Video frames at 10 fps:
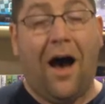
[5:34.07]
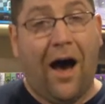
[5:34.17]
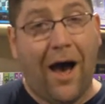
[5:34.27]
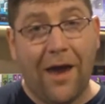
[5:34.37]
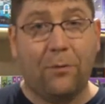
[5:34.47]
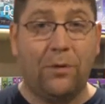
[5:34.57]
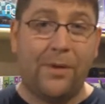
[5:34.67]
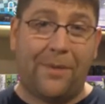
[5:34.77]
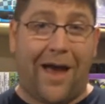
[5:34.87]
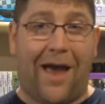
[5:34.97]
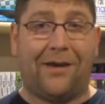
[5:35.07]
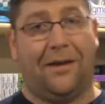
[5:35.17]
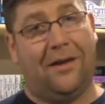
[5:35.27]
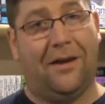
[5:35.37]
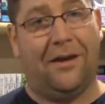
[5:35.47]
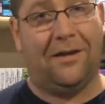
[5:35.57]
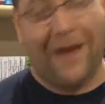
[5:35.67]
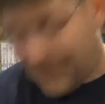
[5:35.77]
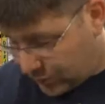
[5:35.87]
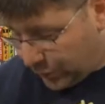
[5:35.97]
I will be back
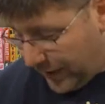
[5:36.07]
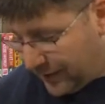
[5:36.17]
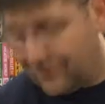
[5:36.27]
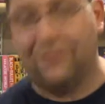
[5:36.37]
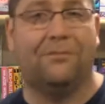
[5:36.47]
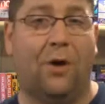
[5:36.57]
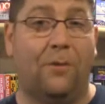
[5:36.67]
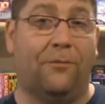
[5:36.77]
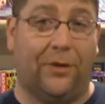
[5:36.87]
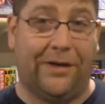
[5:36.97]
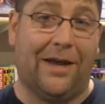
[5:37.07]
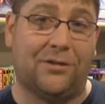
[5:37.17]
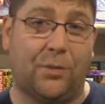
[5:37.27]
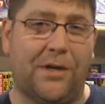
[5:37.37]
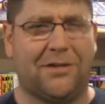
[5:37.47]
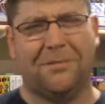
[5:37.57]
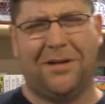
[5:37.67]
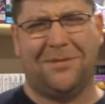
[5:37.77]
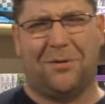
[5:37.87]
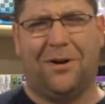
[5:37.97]
hopefully next week.
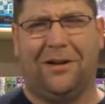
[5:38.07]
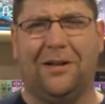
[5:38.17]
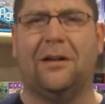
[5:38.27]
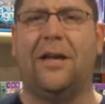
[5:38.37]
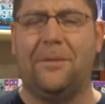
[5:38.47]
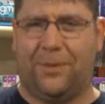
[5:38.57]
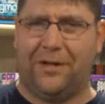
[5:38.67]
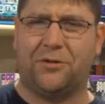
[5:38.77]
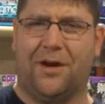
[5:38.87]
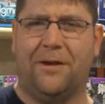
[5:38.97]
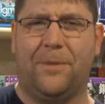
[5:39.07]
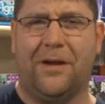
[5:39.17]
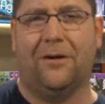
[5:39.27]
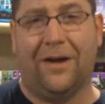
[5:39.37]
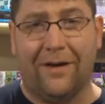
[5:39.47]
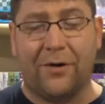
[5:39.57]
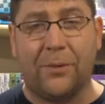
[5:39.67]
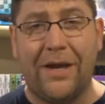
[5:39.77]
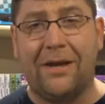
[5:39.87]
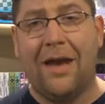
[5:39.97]
Sometimes I run a little late, but I try to be here every
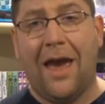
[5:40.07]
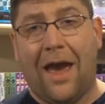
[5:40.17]
week.